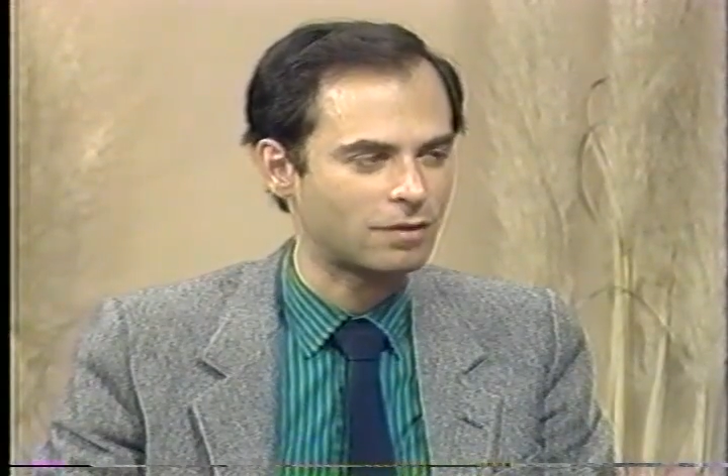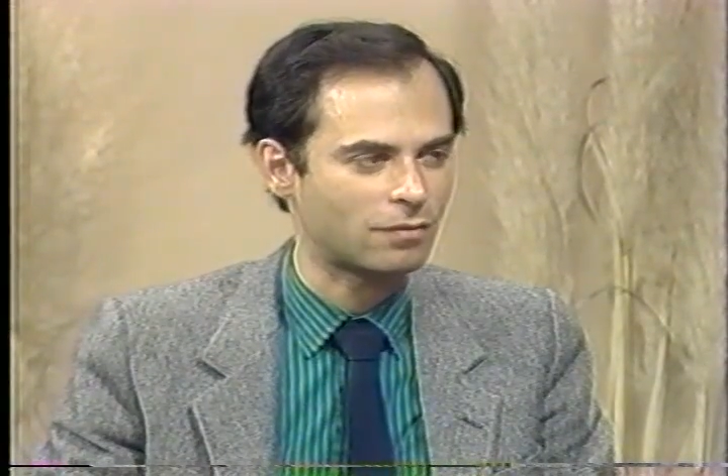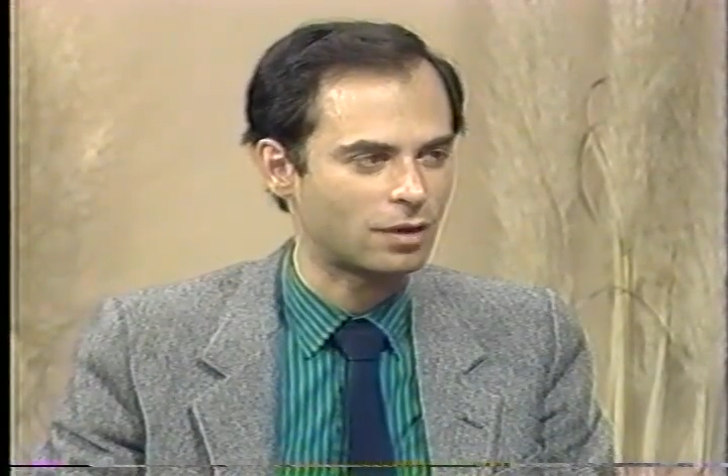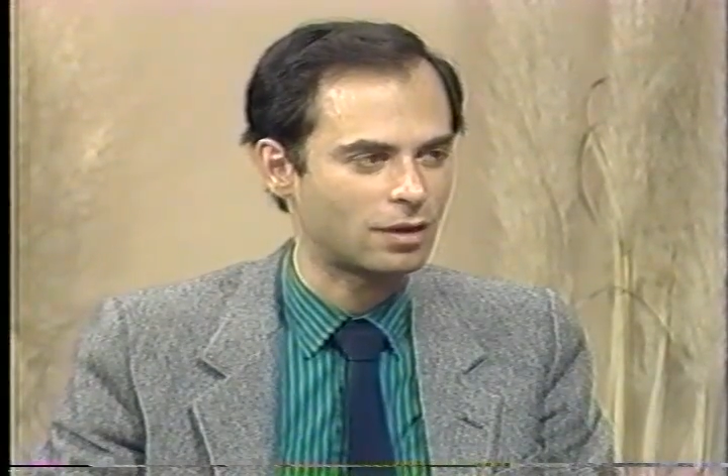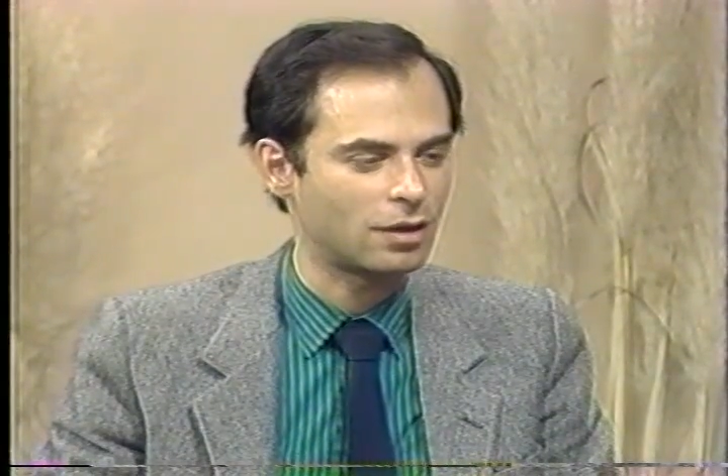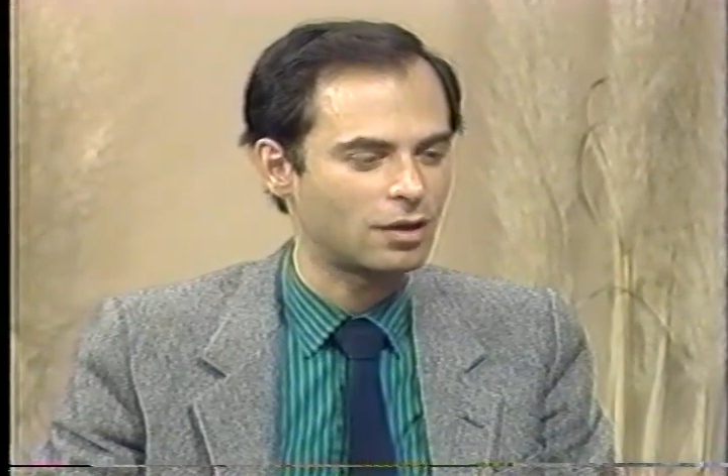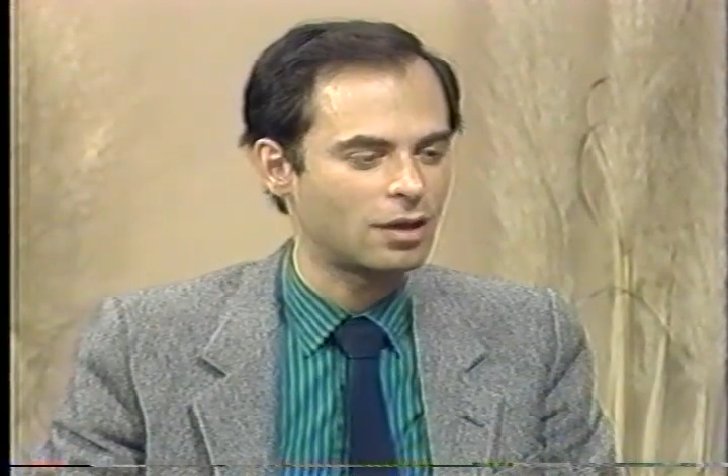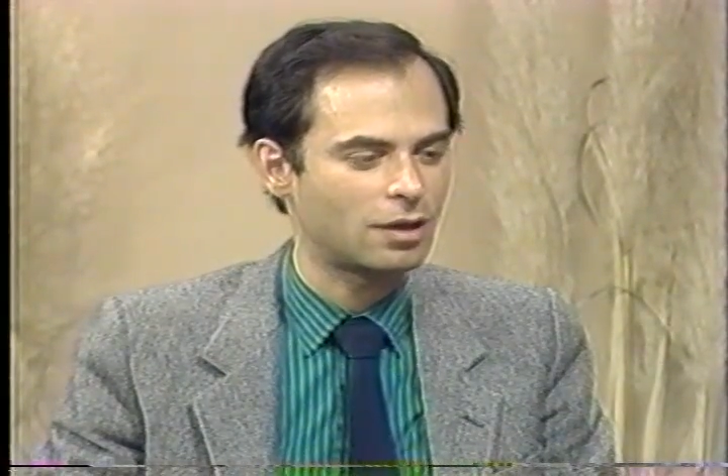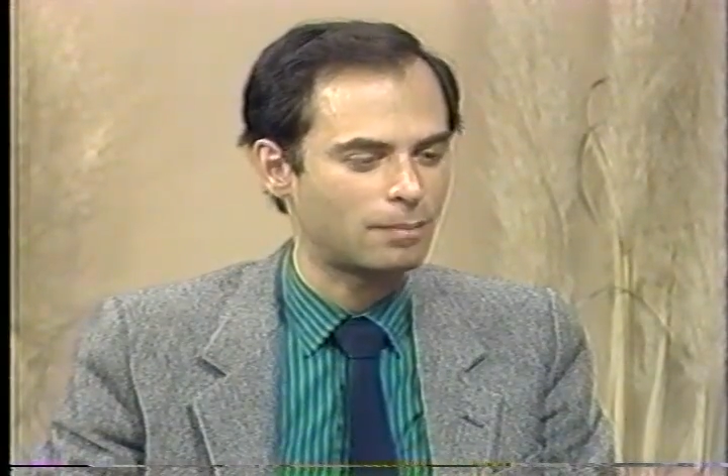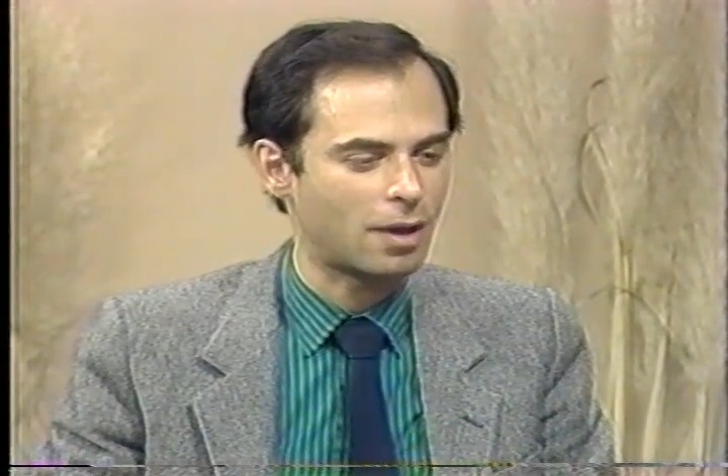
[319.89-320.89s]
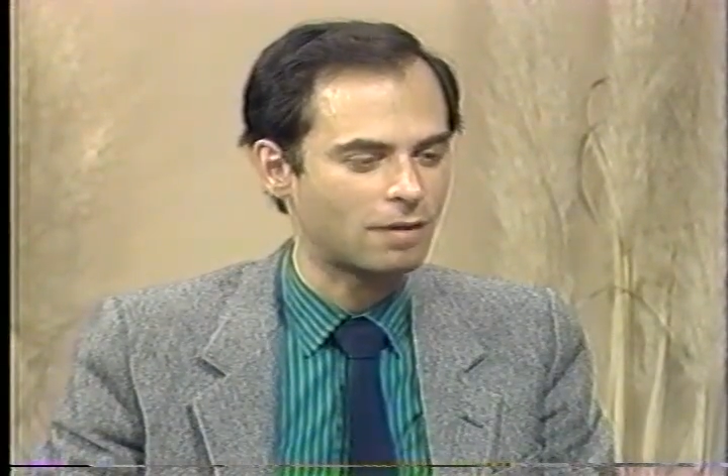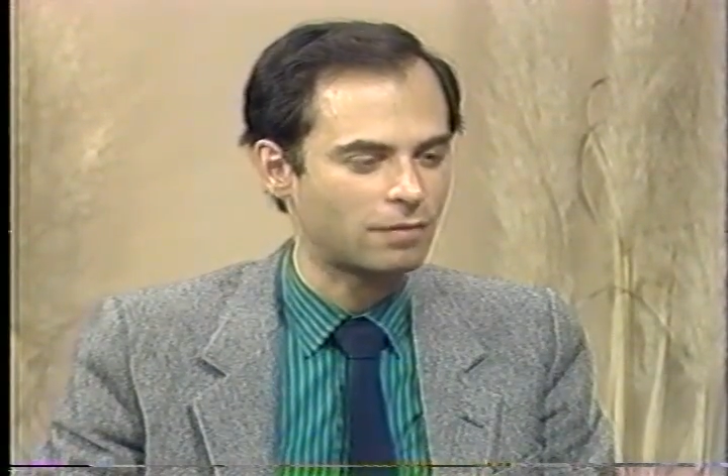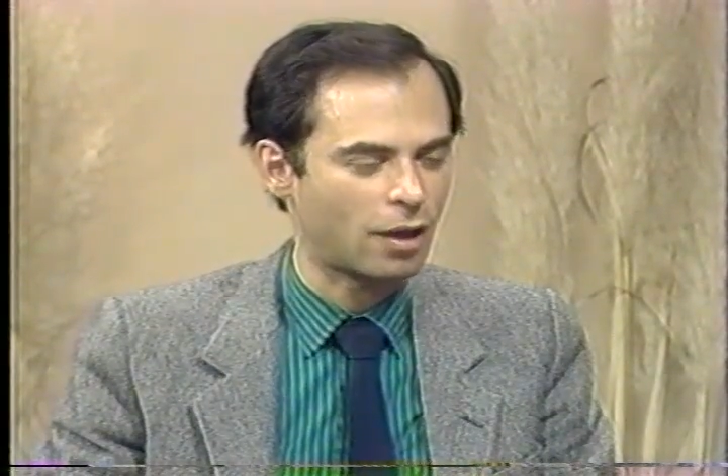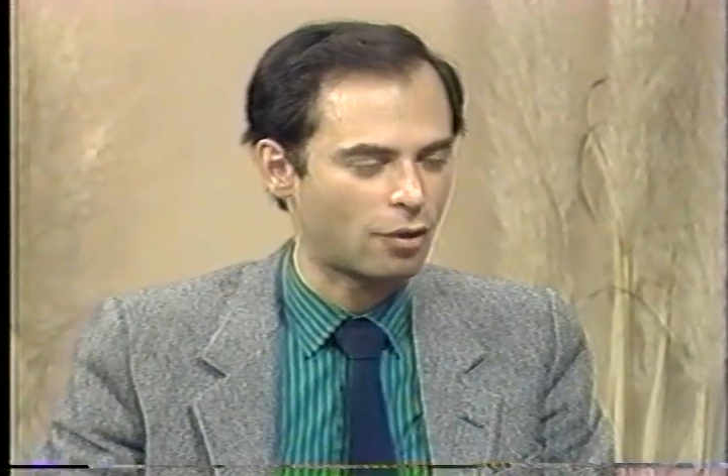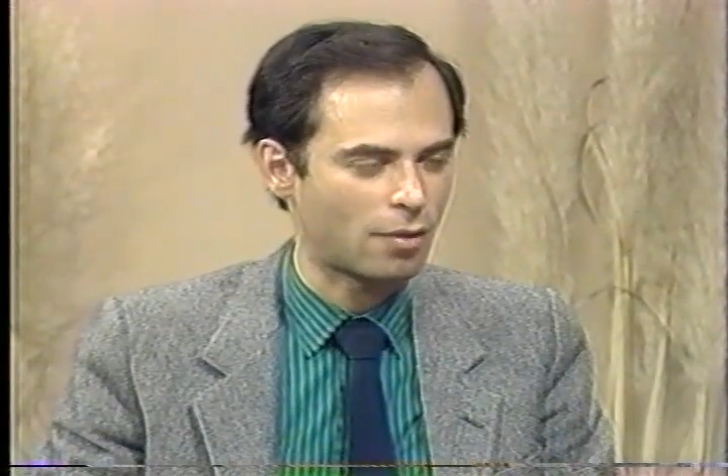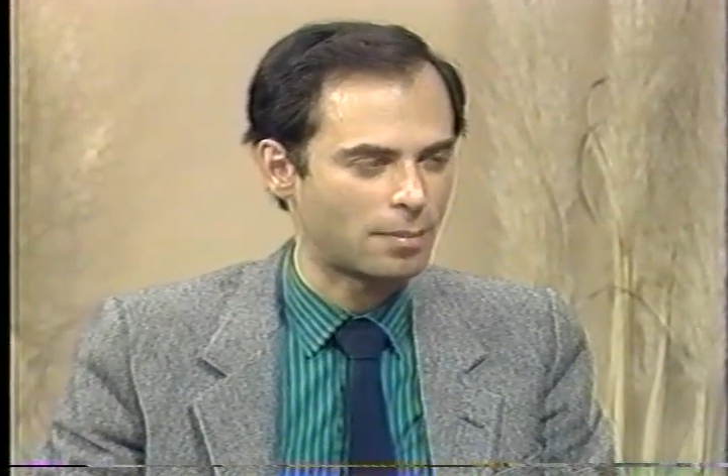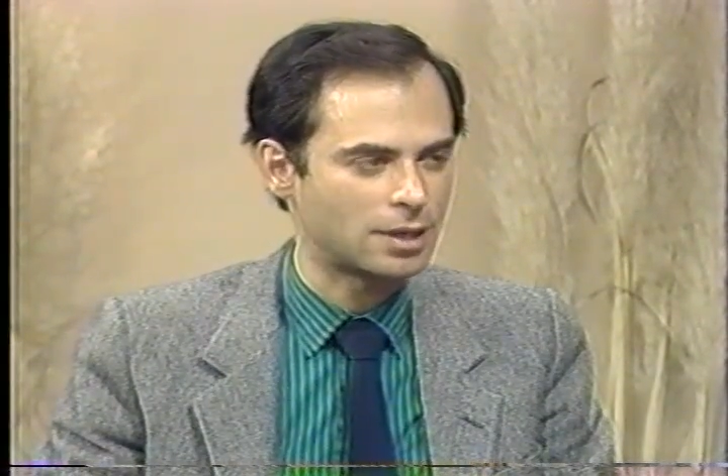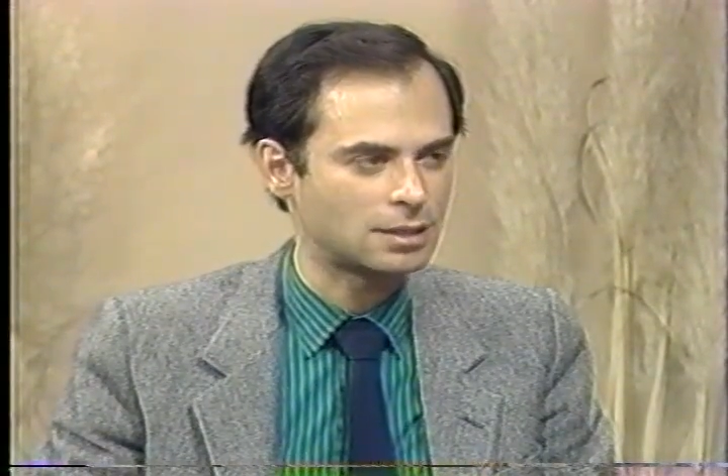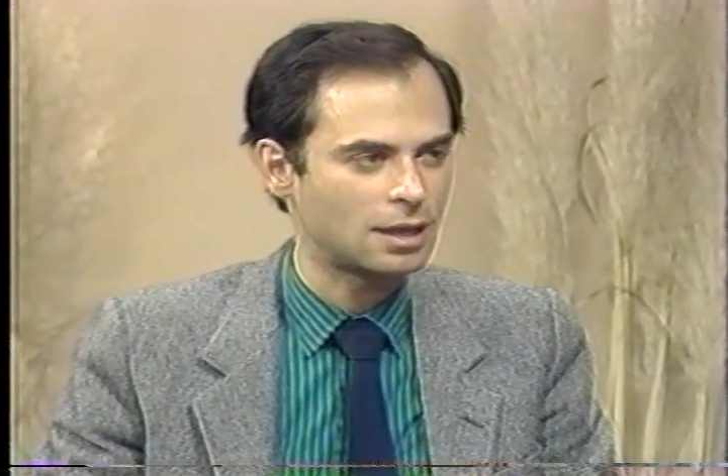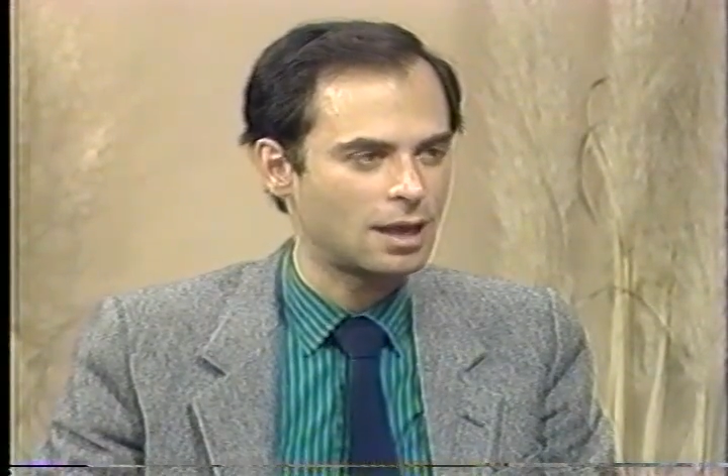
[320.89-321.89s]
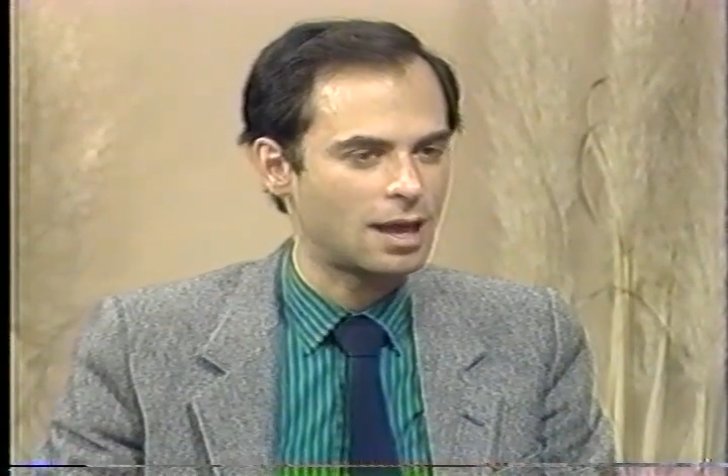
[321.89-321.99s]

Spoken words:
different Bach Flower Remedies.